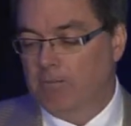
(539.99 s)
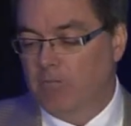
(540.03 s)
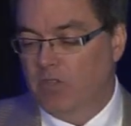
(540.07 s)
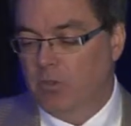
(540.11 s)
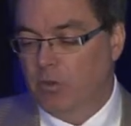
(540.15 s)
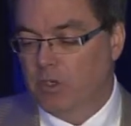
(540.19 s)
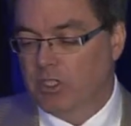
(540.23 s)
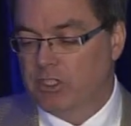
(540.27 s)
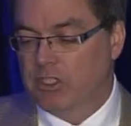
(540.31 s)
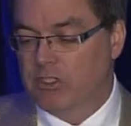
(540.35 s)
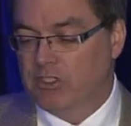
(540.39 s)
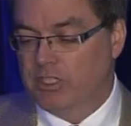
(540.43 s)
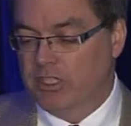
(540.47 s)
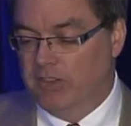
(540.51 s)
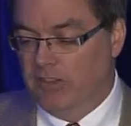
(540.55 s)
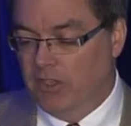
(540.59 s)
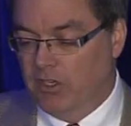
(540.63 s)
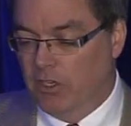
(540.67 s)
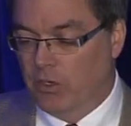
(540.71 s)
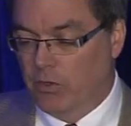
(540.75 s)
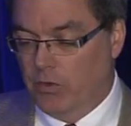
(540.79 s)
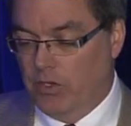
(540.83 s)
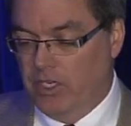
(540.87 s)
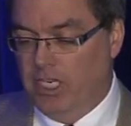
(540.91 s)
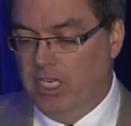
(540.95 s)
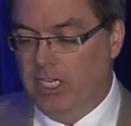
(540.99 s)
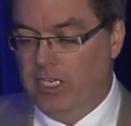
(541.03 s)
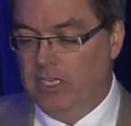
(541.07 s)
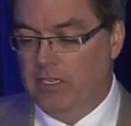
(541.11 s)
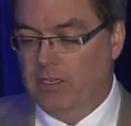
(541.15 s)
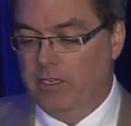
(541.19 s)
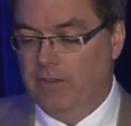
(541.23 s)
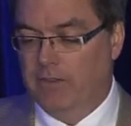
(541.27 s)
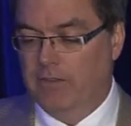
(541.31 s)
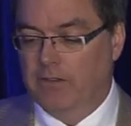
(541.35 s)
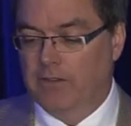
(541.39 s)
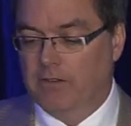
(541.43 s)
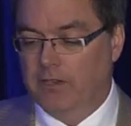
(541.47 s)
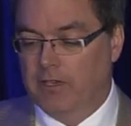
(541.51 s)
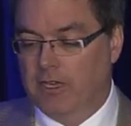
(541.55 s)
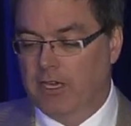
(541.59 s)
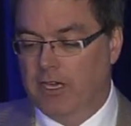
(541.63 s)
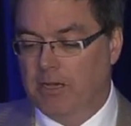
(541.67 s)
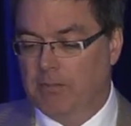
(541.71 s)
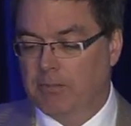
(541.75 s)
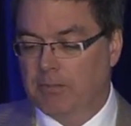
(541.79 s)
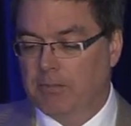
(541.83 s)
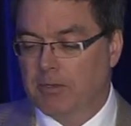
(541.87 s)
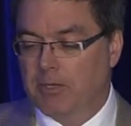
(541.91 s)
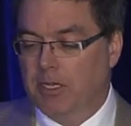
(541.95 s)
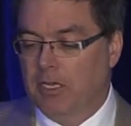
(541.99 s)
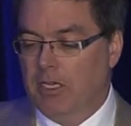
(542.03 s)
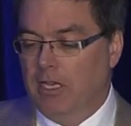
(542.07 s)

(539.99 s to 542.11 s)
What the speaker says: which is in the green on the top.